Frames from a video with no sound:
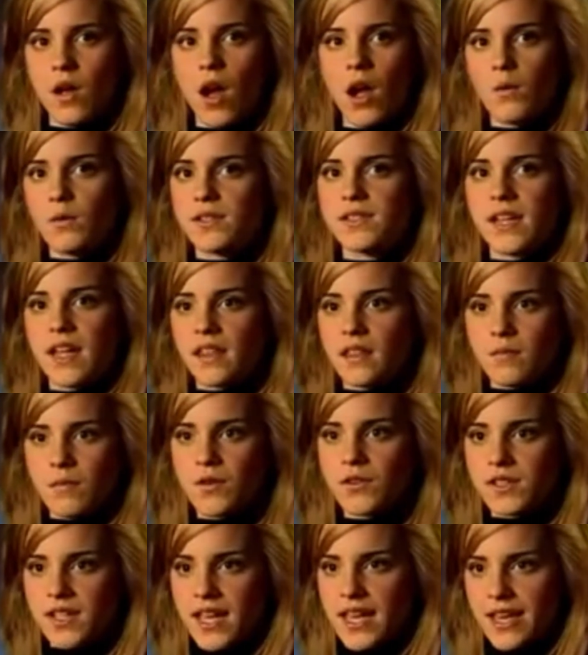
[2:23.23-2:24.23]
I would say, the
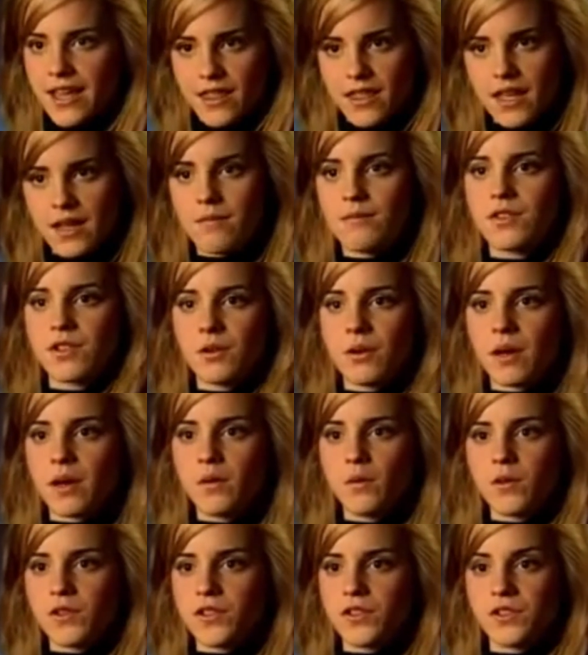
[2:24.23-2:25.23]
most key theme to
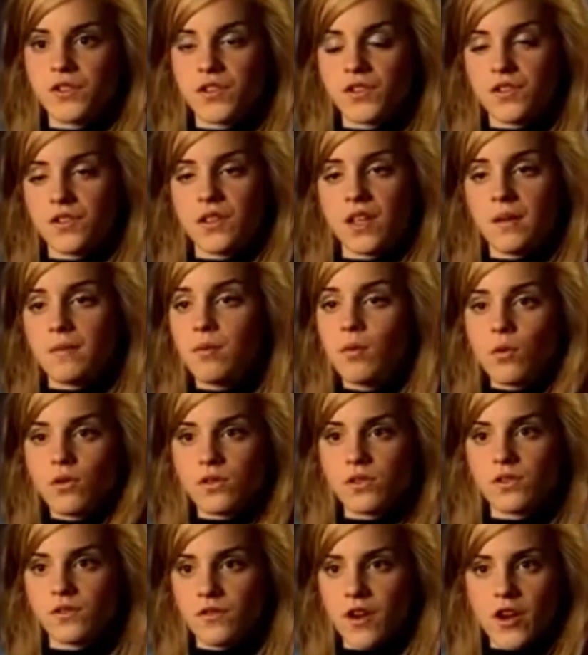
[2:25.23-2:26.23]
it, which is just the
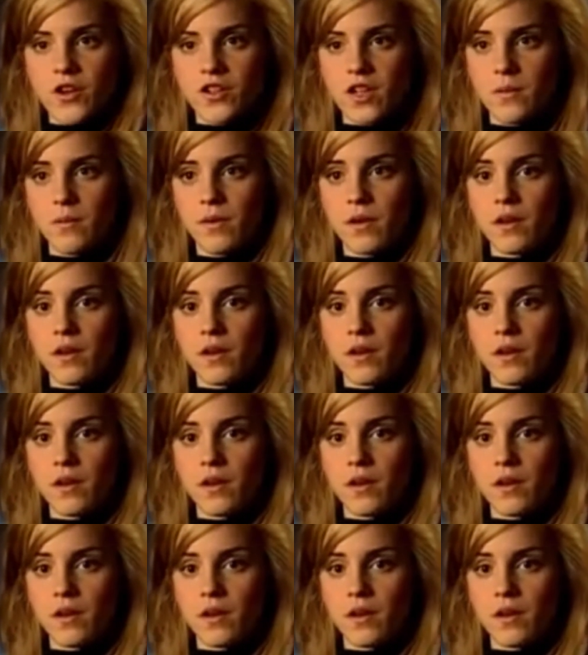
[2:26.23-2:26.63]
importance of friendship.